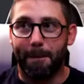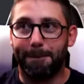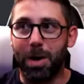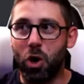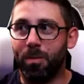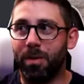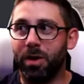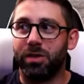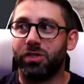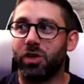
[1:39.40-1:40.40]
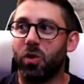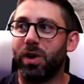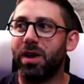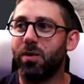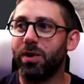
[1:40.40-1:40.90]
Boom. So
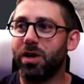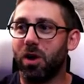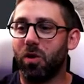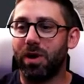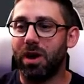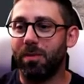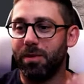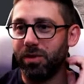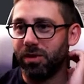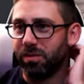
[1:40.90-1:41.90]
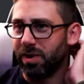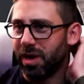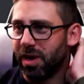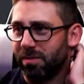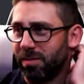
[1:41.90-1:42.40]
here we go. Now I'm in the
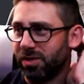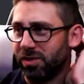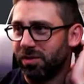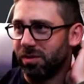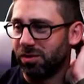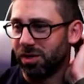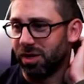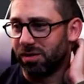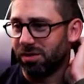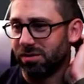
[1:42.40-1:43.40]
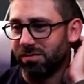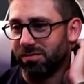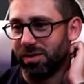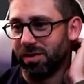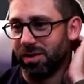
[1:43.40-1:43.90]
wait. How, my studio changed. Oh